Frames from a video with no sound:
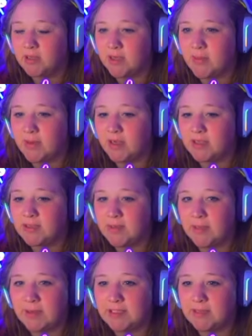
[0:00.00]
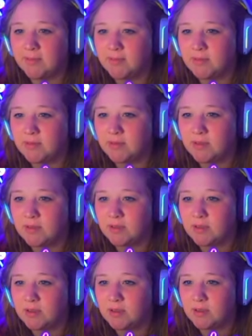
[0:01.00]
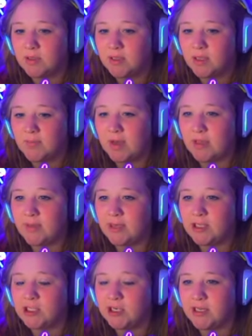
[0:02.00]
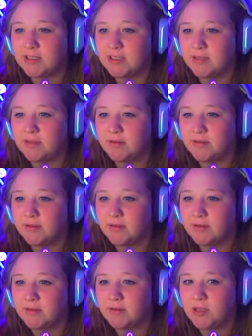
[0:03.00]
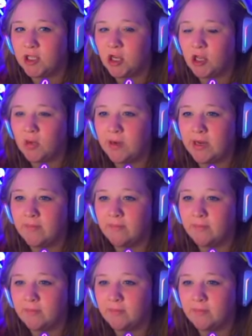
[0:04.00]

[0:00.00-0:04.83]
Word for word: Come on, somebody buy some. Buy the botched earrings. You know you want them.